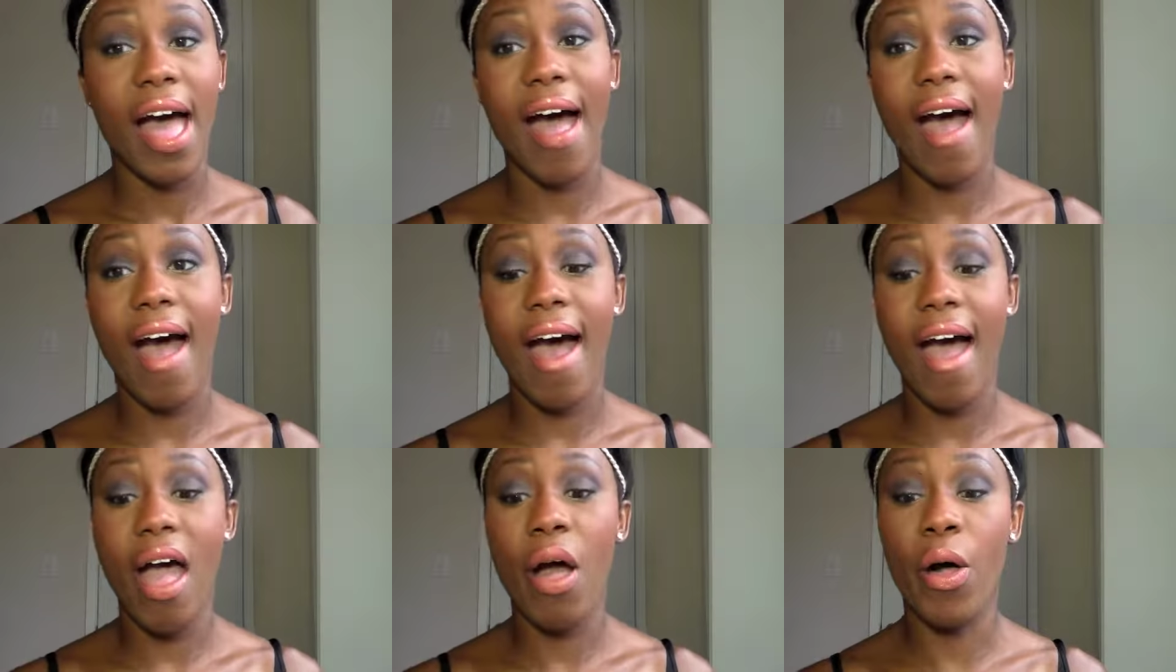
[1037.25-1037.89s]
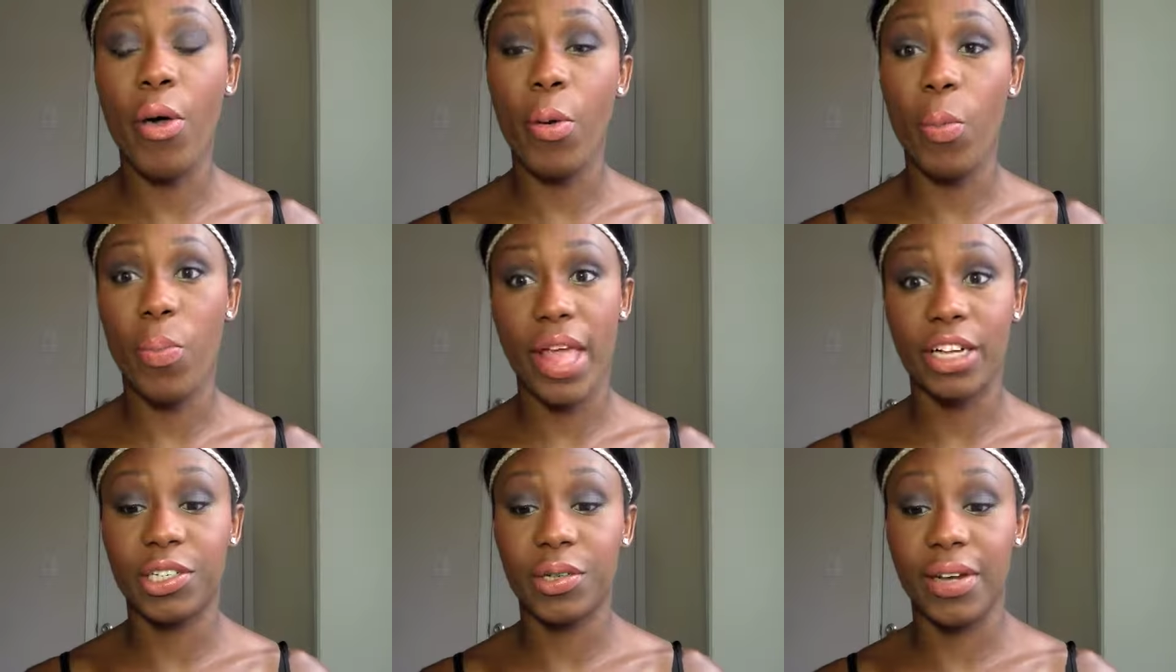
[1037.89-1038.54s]
I hope
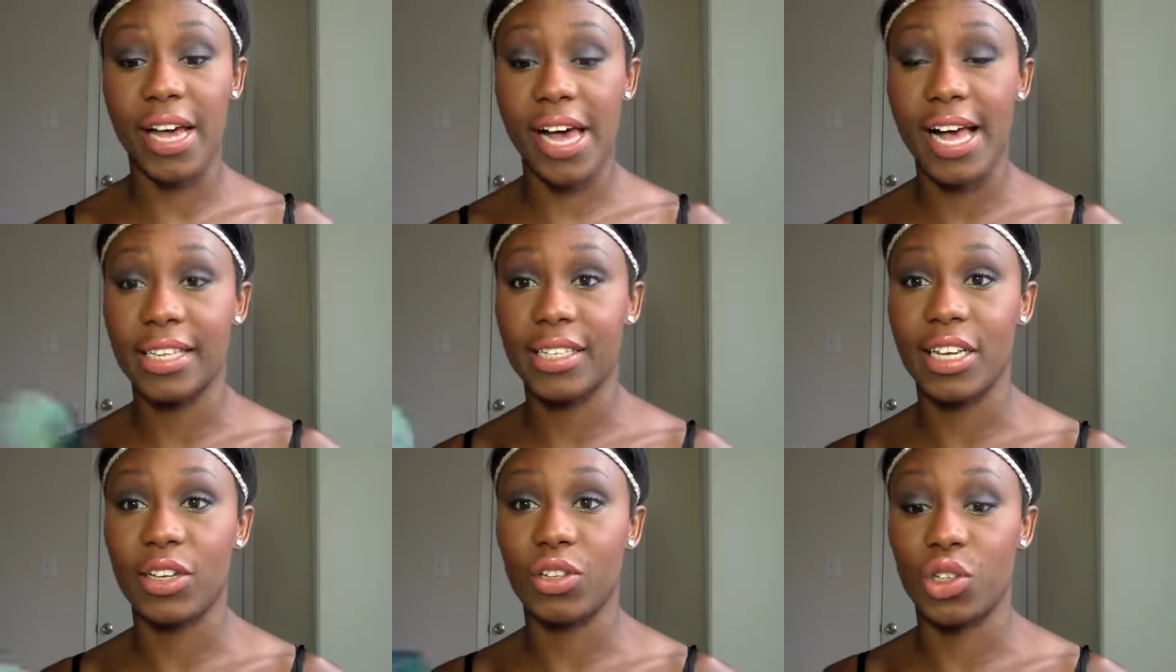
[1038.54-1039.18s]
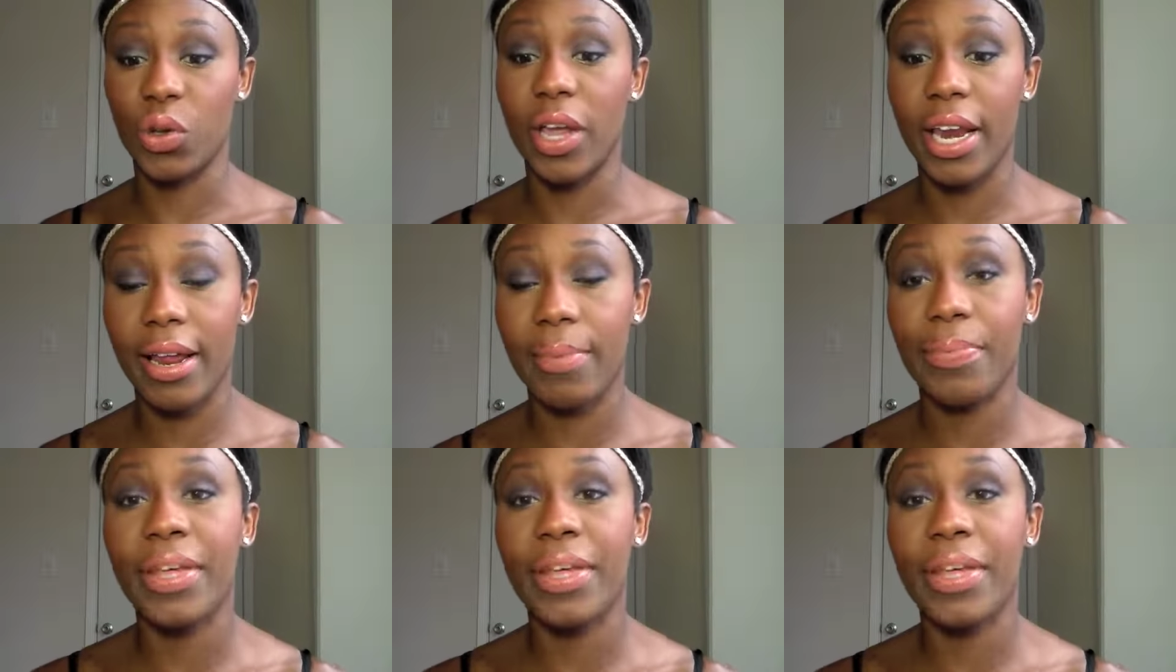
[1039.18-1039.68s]
that you guys enjoyed it.